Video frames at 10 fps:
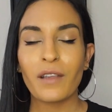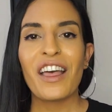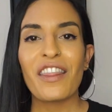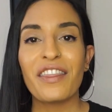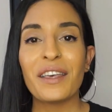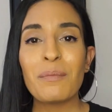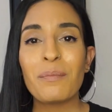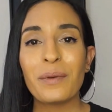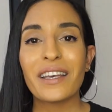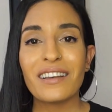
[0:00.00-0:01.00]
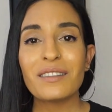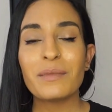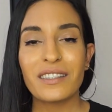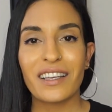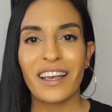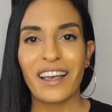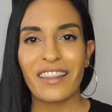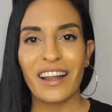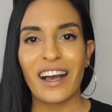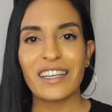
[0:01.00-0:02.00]
The biggest mistake
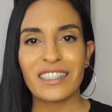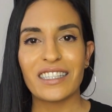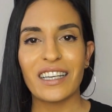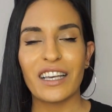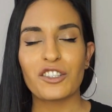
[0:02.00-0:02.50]
that I see